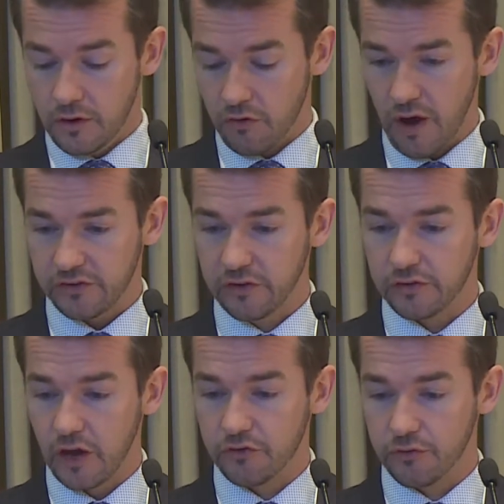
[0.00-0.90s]

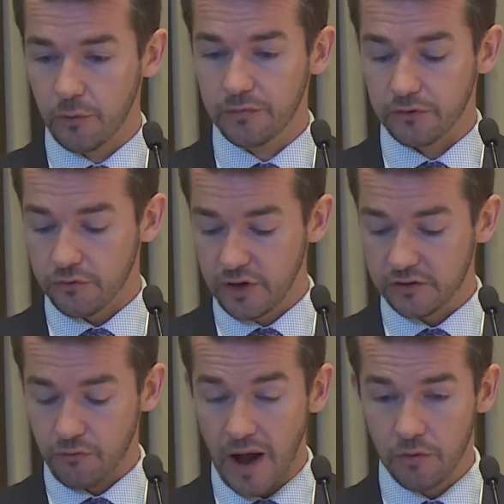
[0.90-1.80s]
grasses and shrubs and
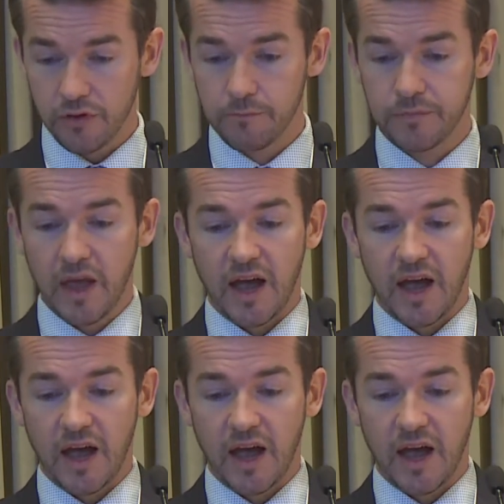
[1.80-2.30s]
trees around them.